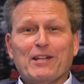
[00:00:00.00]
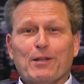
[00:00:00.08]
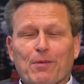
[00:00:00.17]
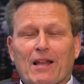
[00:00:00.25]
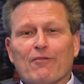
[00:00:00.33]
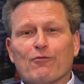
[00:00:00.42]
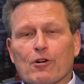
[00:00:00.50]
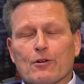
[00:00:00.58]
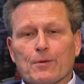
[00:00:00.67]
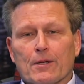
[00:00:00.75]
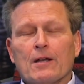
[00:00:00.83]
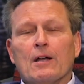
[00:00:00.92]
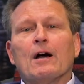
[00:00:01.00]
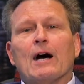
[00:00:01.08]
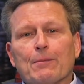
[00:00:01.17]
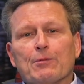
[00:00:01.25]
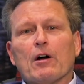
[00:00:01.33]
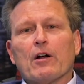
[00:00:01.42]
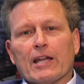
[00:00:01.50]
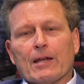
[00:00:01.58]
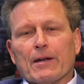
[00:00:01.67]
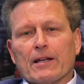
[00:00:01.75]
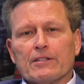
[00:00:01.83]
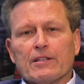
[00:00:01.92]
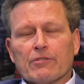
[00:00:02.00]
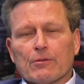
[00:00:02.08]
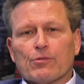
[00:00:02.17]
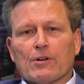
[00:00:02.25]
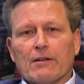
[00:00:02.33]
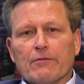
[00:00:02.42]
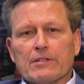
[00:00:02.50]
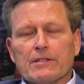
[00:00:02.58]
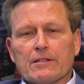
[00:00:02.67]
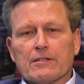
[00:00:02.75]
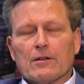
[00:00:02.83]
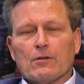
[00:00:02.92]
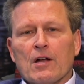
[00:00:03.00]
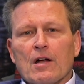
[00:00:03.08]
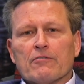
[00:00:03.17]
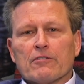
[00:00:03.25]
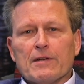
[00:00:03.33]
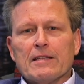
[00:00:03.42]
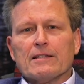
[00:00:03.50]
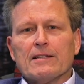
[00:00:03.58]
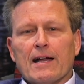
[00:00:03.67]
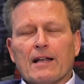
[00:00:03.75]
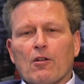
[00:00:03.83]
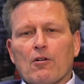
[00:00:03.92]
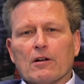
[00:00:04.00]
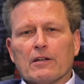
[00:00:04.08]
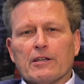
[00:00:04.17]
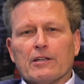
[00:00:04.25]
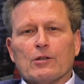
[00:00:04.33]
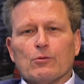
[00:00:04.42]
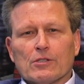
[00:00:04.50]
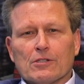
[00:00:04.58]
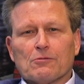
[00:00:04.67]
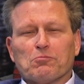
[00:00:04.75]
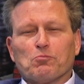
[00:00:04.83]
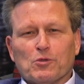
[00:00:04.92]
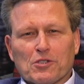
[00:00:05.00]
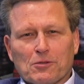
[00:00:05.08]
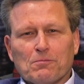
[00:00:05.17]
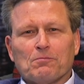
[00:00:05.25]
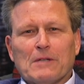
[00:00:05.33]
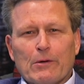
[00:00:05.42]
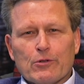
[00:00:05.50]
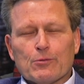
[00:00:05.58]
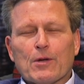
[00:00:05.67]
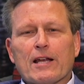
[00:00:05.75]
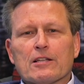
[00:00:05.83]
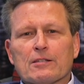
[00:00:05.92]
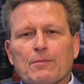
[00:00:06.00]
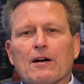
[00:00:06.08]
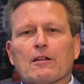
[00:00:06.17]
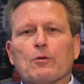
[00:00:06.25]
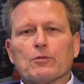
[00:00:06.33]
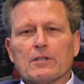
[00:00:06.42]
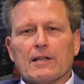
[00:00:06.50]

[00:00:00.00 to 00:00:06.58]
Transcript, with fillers: media platforms, but I'm talking about a different privacy. So for me, the dialogue, you know, was, was I was kind of spot on with the